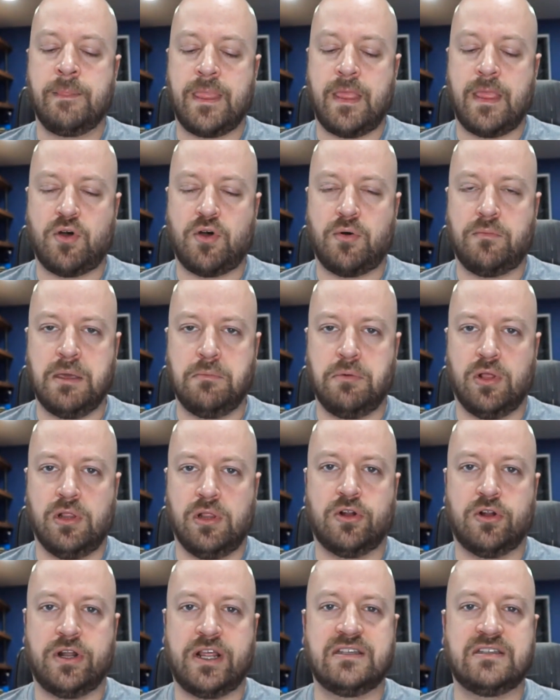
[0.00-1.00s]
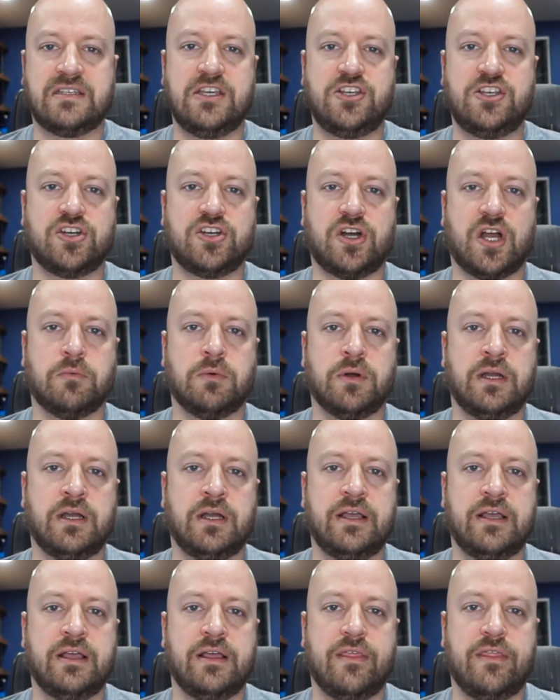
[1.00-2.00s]
But when people are learning C#,
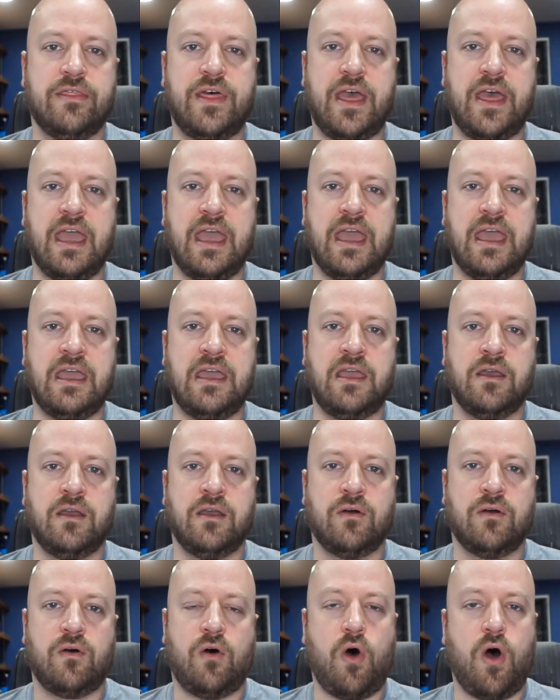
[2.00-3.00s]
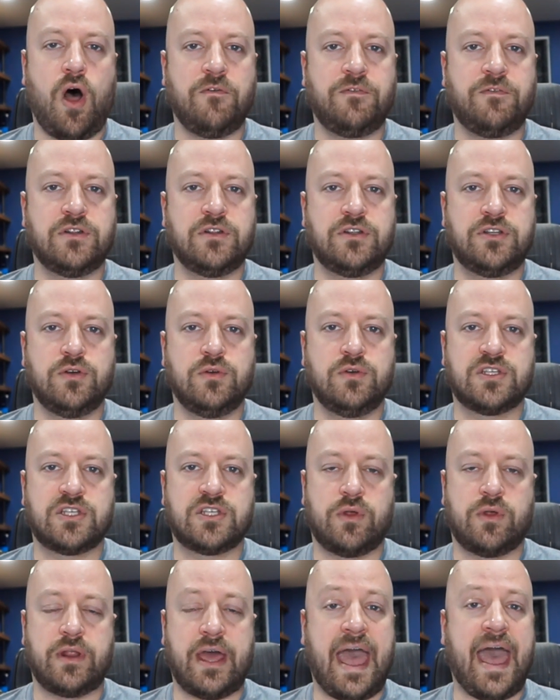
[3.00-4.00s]
they often do so
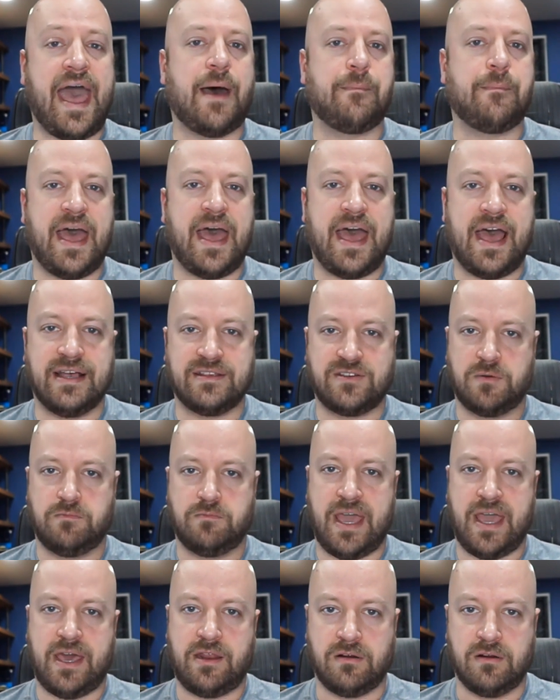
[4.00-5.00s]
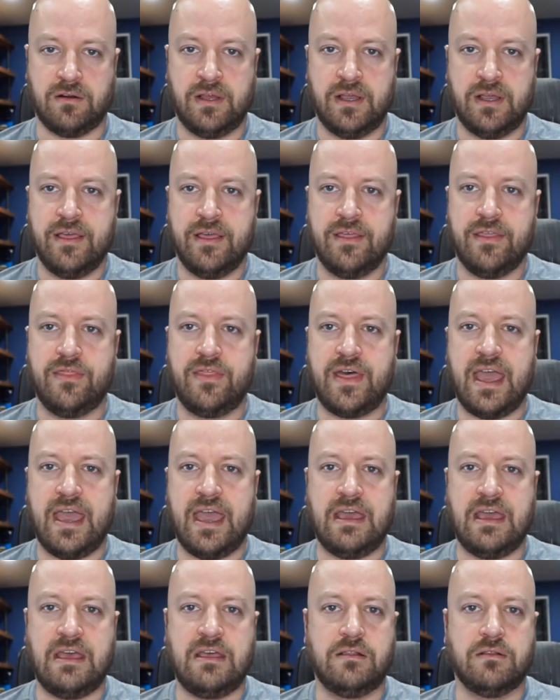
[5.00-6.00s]
in a haphazard manner.
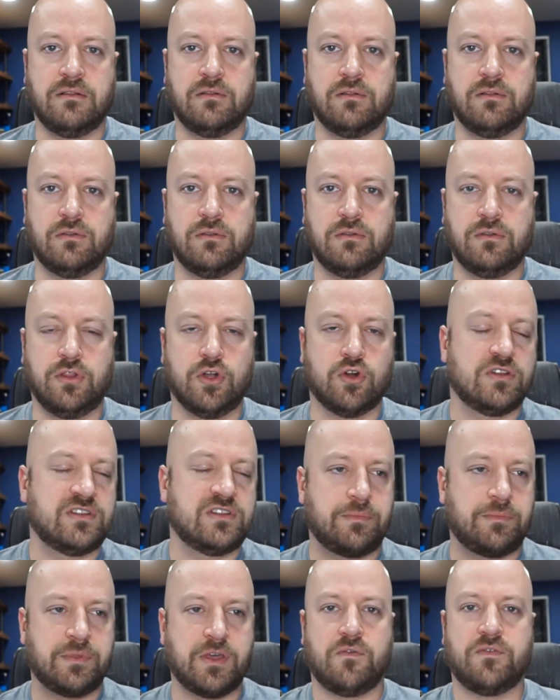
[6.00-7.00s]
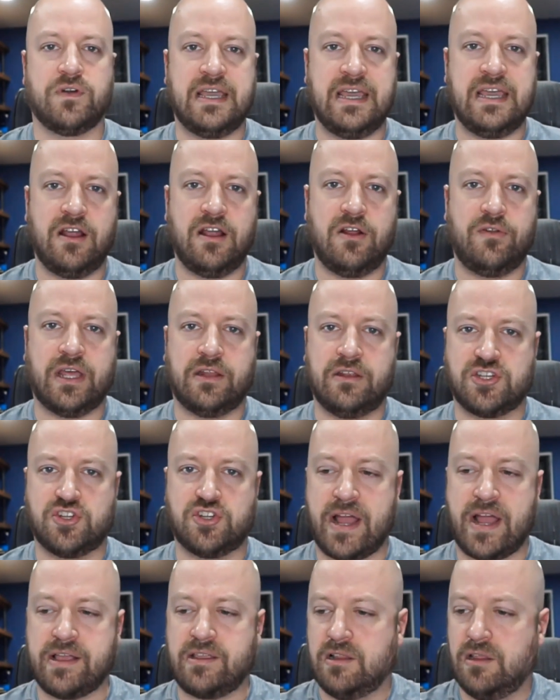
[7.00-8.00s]
They learn something over here, they get
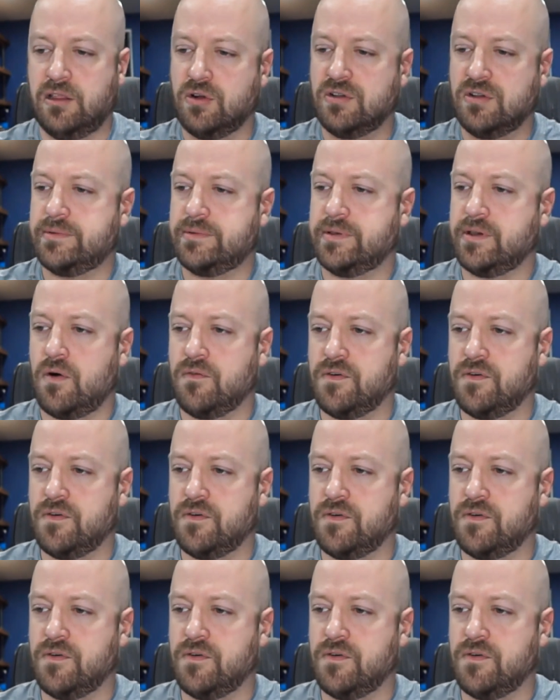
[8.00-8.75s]
distracted, learn something over there.